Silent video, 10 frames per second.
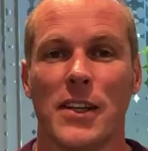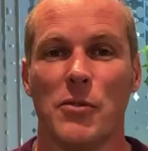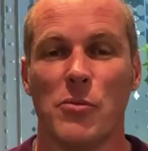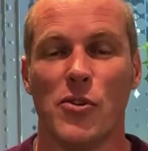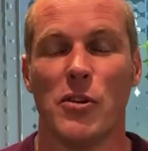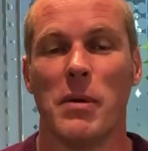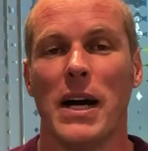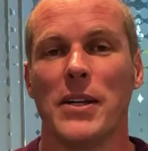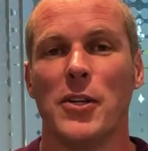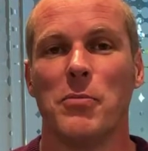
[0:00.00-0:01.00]
learn more
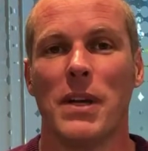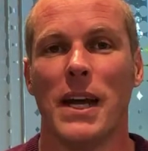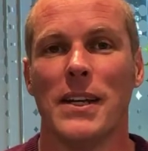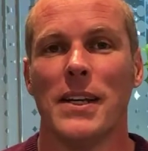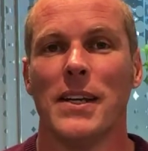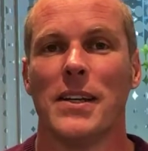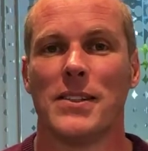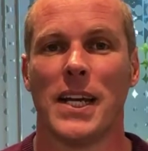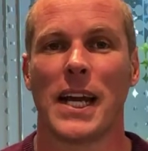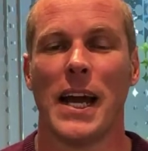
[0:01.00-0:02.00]
about UPN,
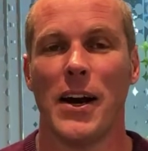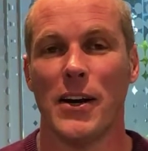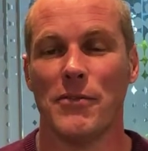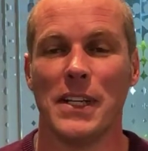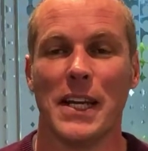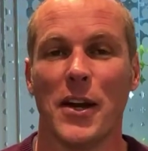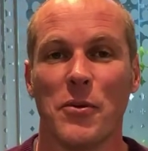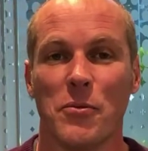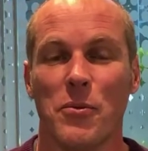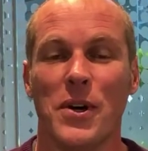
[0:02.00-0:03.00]
check out our video,
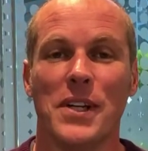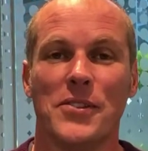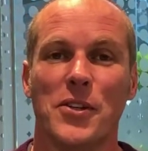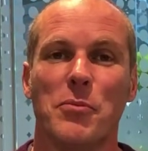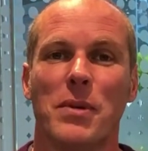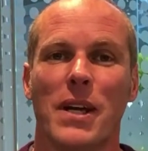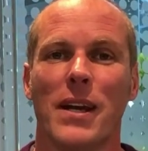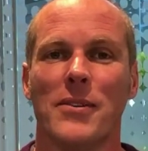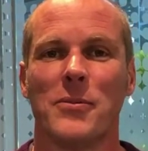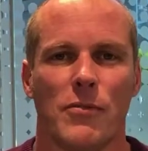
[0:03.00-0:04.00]
What is
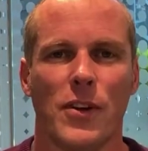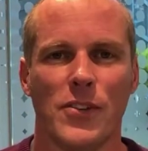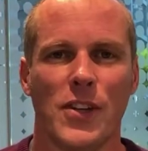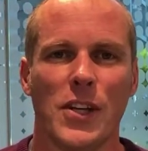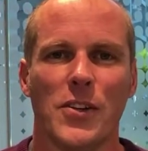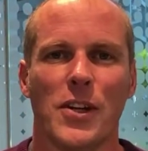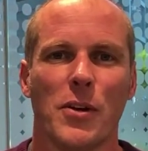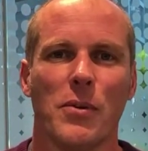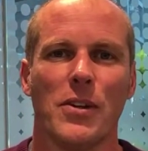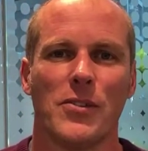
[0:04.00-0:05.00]
UPN? First thing you
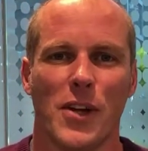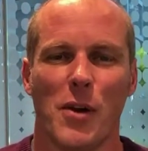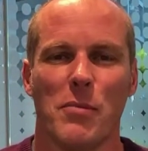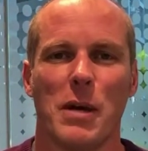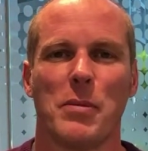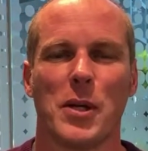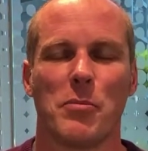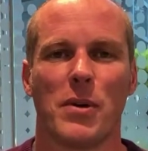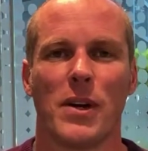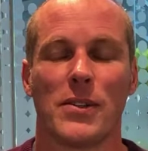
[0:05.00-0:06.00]
do when you start mapping a
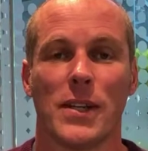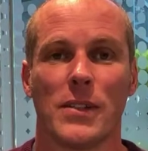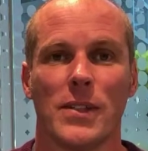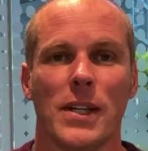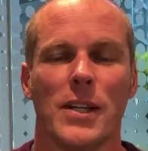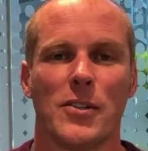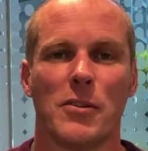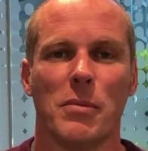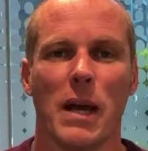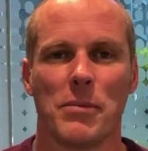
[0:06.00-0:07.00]
process is
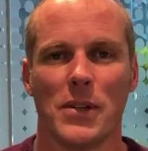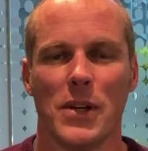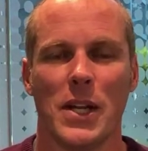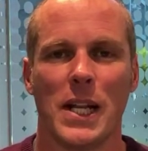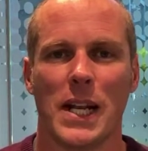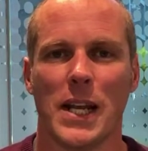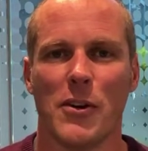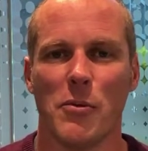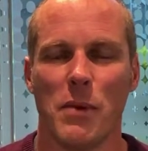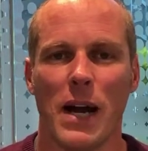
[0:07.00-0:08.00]
to be absolutely
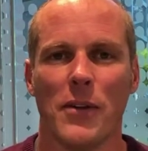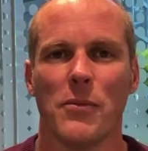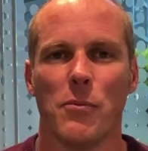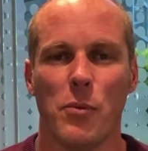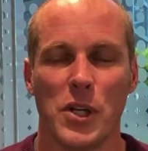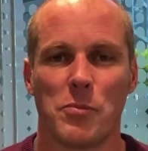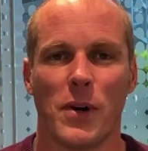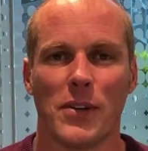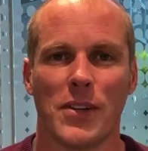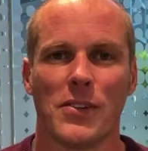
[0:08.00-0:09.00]
clear about which
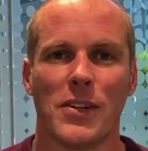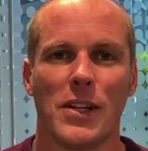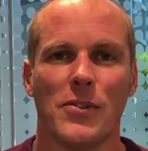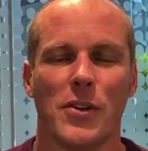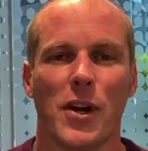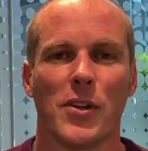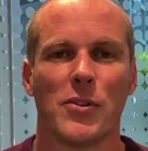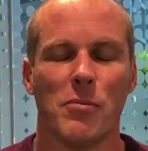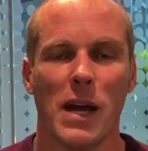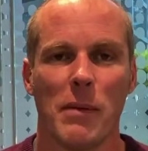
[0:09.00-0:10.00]
process it is you're going
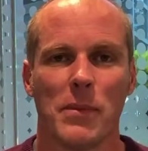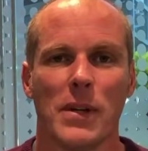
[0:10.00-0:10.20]
to map.